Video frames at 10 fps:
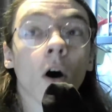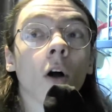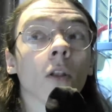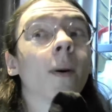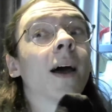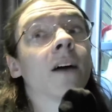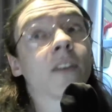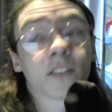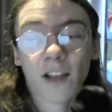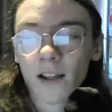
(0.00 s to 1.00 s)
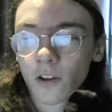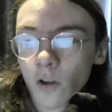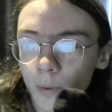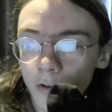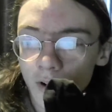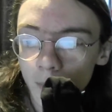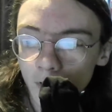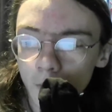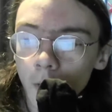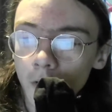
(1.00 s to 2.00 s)
Although I have actually had a couple of dreams
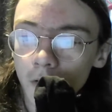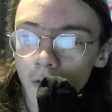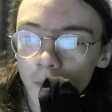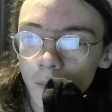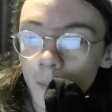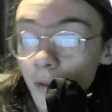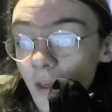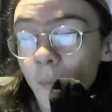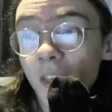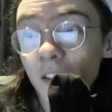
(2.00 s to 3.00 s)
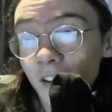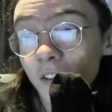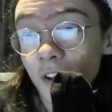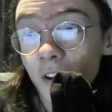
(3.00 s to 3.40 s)
this month, but I mean that tells you.